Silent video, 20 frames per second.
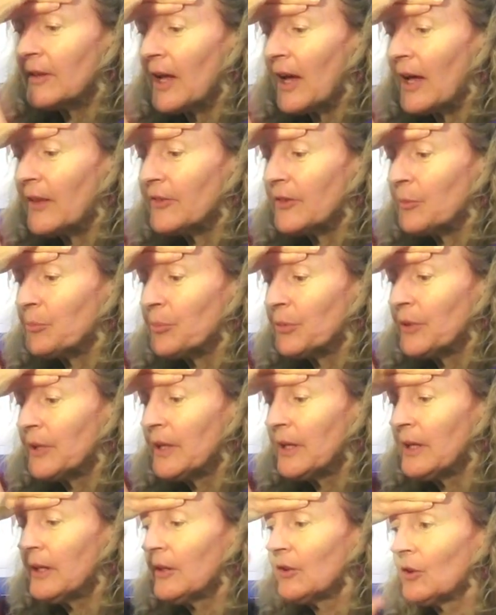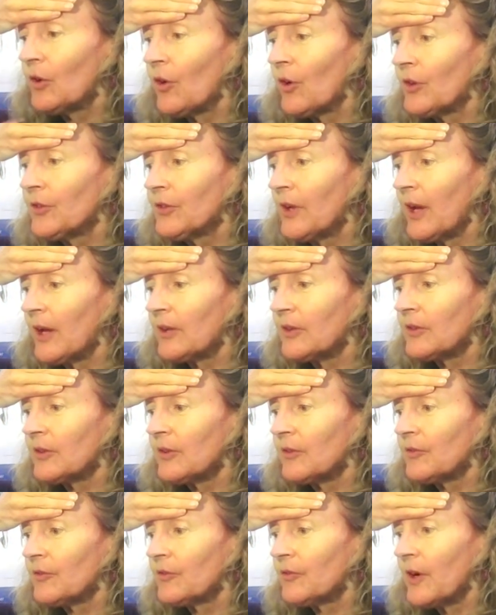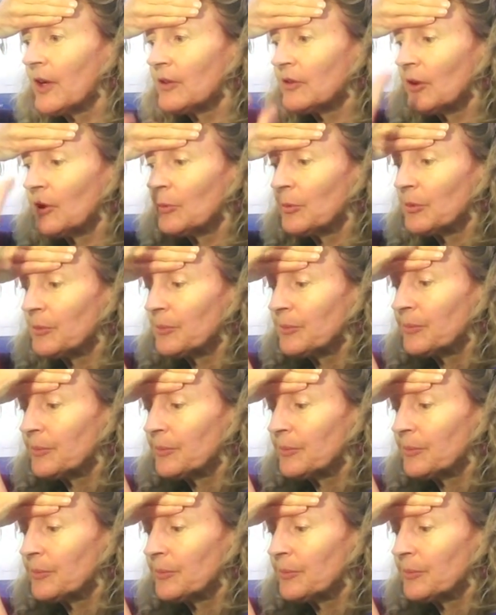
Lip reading: at the pre-cortex frontal